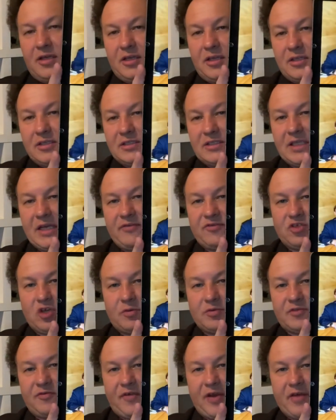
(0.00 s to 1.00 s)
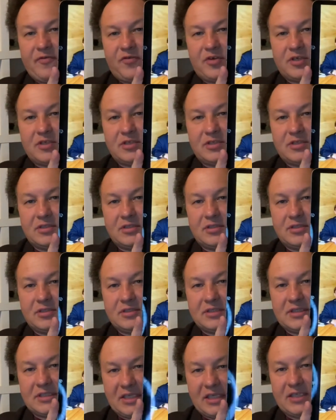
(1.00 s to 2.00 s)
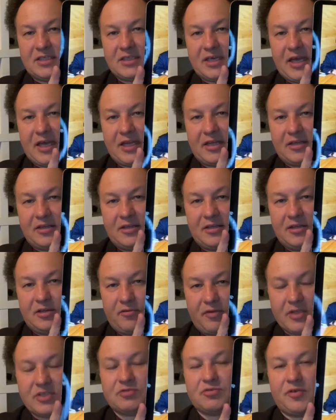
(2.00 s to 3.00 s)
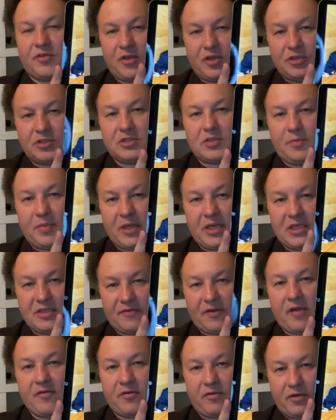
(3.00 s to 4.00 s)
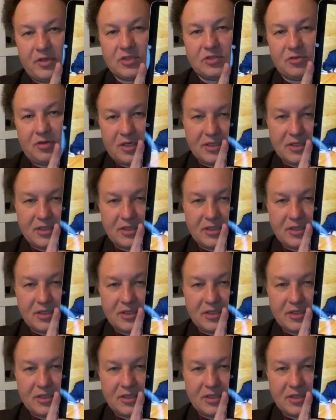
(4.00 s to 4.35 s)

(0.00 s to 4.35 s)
Steve Jobs' favorite seat at the restaurant that used to be his favorite restaurant.